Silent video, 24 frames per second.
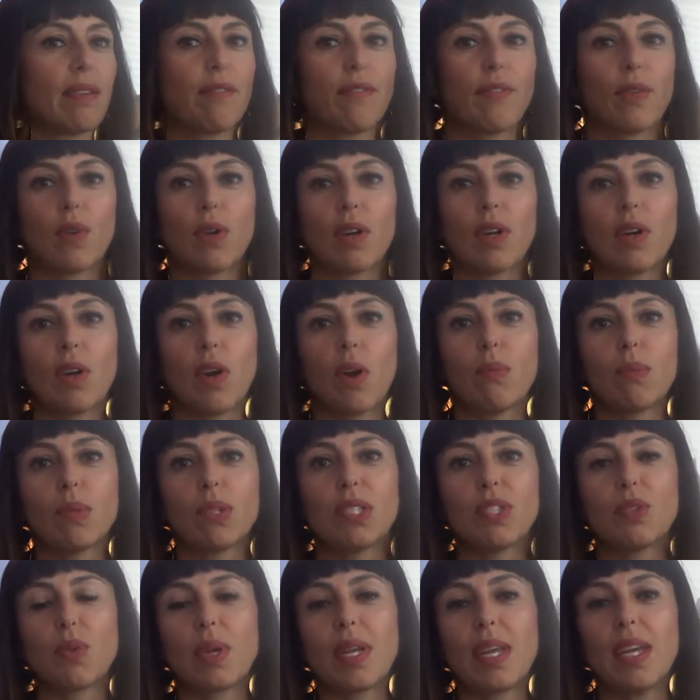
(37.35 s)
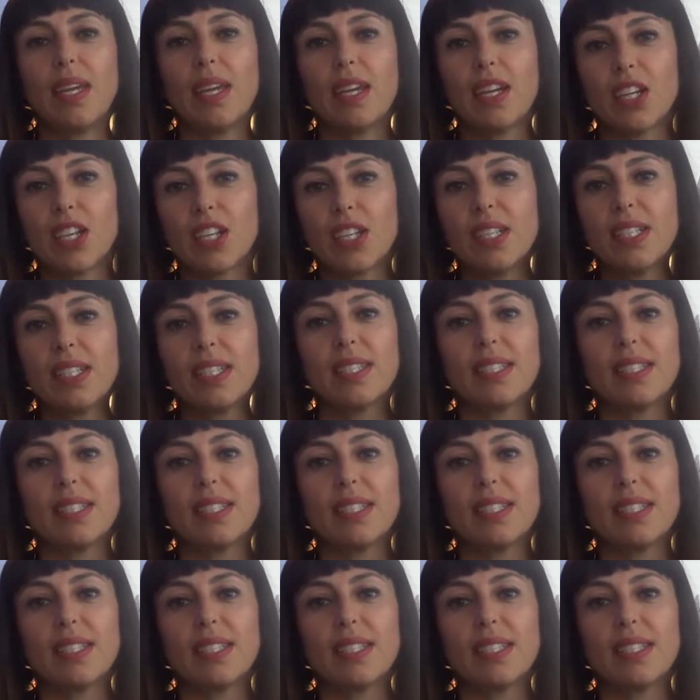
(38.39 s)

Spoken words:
for almost 20 years.